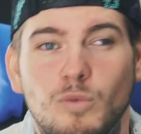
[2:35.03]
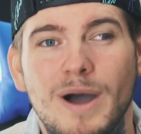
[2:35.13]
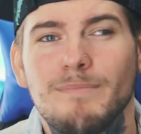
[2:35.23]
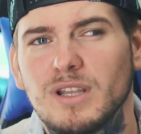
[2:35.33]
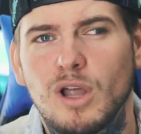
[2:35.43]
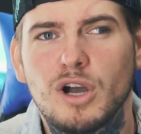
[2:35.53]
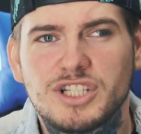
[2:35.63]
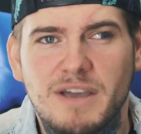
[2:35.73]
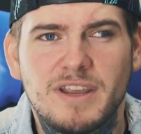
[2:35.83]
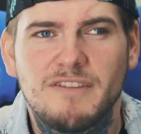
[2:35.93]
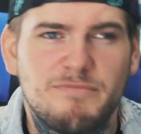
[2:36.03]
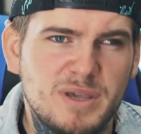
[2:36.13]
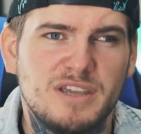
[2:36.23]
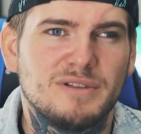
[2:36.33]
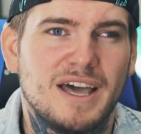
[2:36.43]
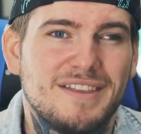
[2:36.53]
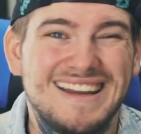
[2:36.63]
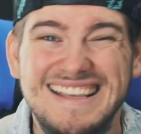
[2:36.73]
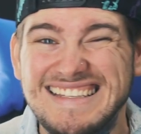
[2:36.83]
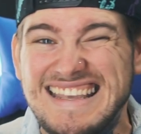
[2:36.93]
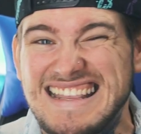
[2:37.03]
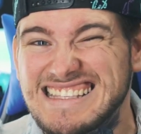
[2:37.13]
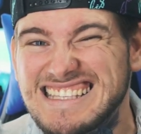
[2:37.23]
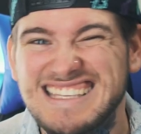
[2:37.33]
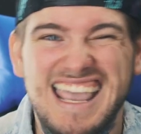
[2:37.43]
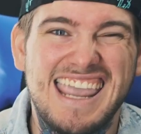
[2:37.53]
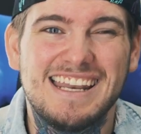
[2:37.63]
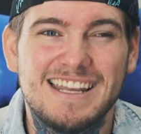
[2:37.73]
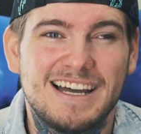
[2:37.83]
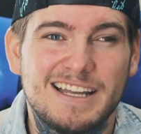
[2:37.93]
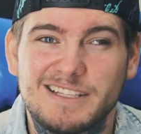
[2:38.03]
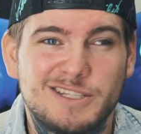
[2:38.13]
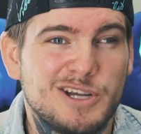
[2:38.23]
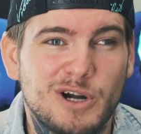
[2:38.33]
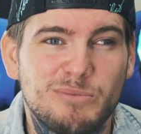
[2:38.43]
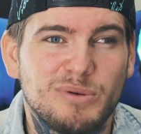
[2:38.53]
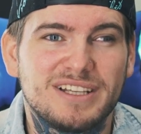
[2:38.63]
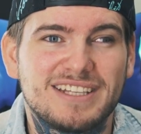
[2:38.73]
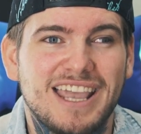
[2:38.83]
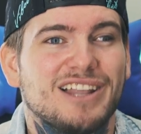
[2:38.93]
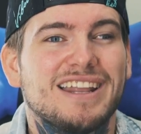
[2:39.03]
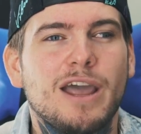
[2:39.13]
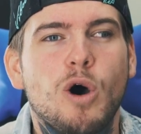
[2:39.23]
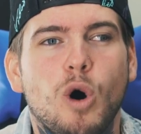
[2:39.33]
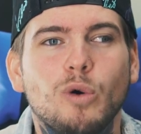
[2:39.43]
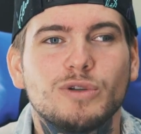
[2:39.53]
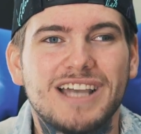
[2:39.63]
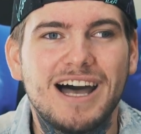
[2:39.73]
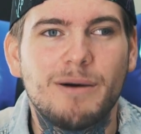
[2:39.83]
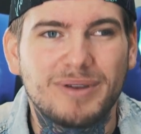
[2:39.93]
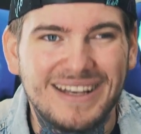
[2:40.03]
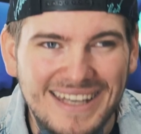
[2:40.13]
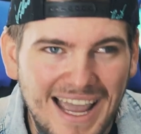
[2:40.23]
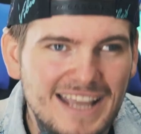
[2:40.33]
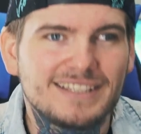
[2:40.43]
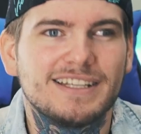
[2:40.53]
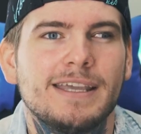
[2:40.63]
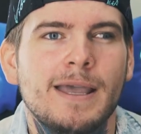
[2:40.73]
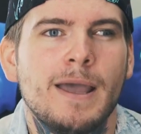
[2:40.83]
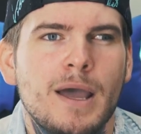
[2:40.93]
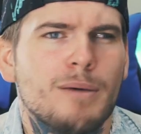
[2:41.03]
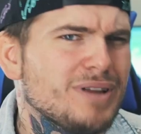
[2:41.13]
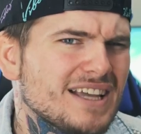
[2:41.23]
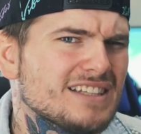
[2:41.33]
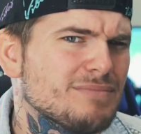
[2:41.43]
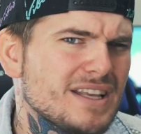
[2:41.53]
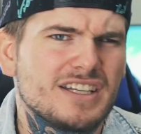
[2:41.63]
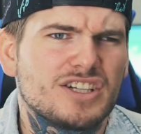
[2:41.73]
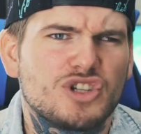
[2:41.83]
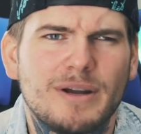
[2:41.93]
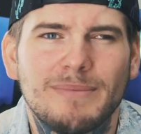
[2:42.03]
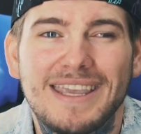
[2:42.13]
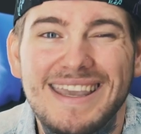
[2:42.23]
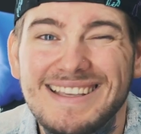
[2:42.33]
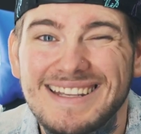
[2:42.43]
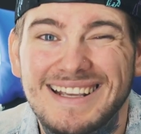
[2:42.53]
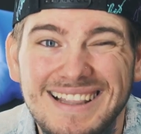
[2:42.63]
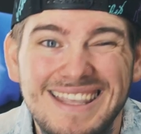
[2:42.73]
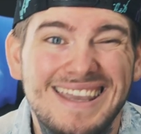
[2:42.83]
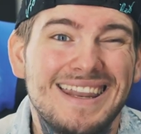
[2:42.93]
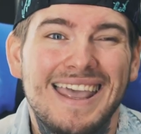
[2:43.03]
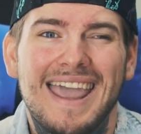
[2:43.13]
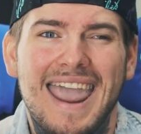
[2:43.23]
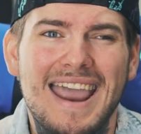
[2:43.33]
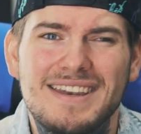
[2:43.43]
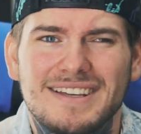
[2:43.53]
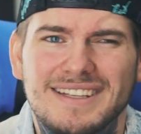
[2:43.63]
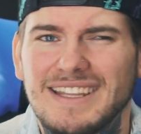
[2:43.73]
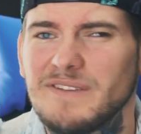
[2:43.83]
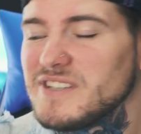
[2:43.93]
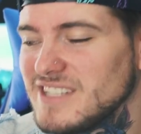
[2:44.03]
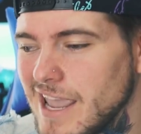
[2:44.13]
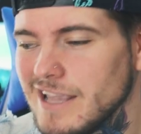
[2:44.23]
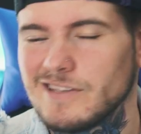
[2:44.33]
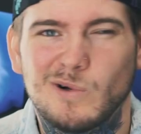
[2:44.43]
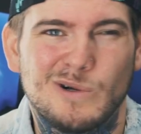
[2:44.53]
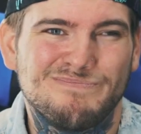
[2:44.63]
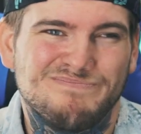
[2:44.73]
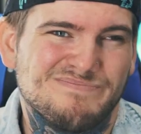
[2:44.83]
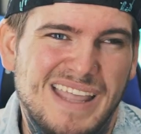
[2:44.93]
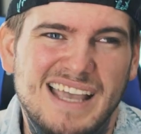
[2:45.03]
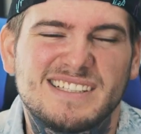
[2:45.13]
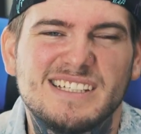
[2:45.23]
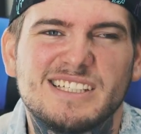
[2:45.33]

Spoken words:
one, the longevity of PU leather is insane. It's durable as hell and it holds up nicely. Plus, it's extremely easy to clean and doesn't leave stains or nasty